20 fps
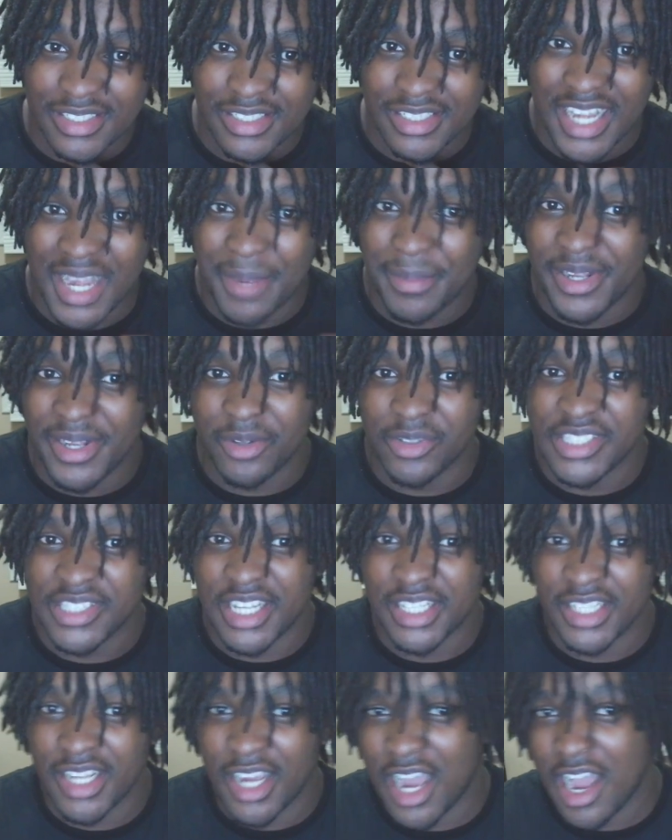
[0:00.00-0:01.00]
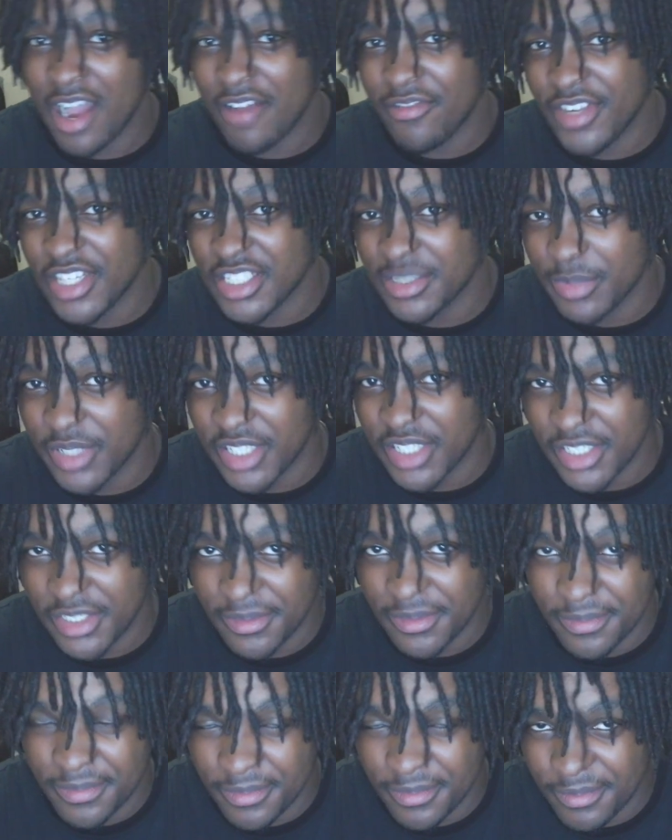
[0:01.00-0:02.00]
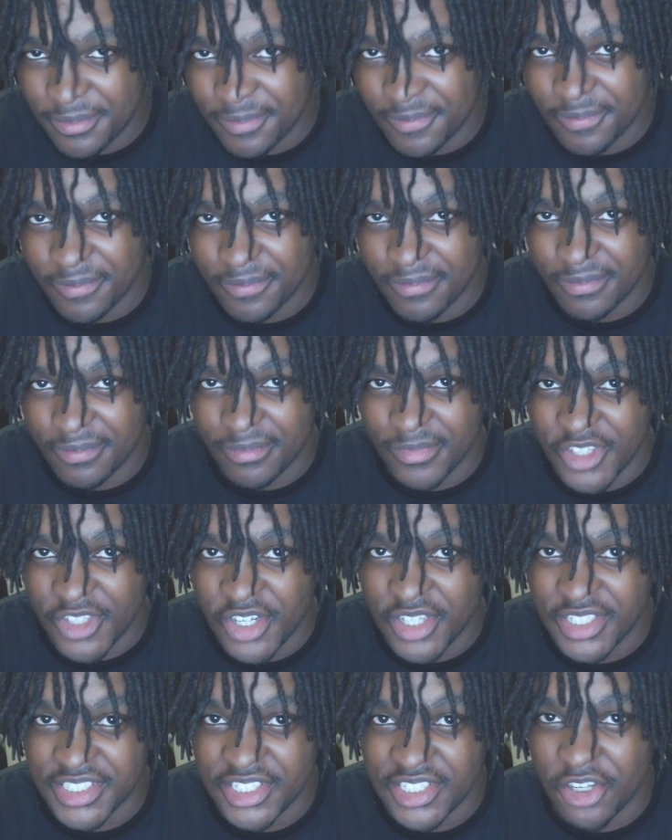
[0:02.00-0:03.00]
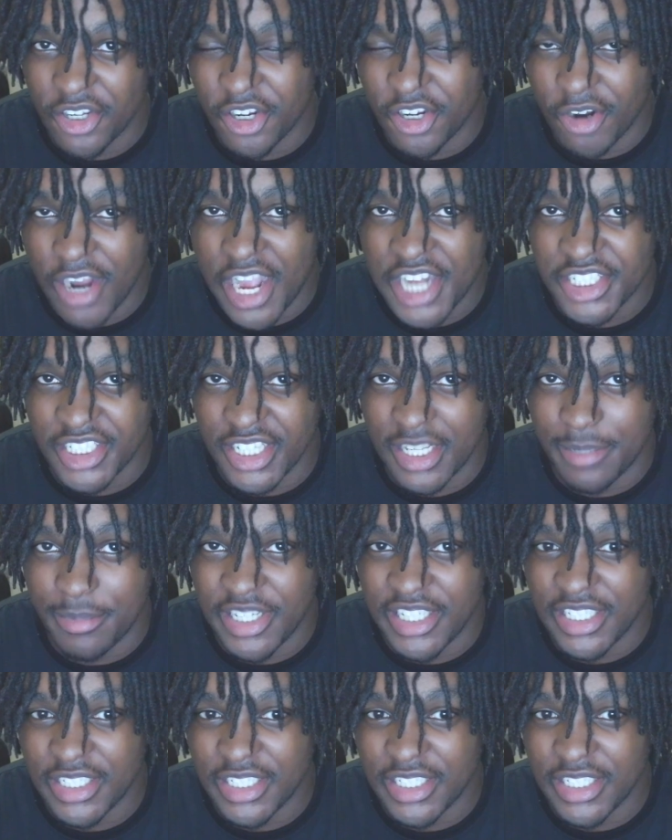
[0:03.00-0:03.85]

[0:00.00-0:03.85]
I mean, it was hella obvious, but you can still congratulate me.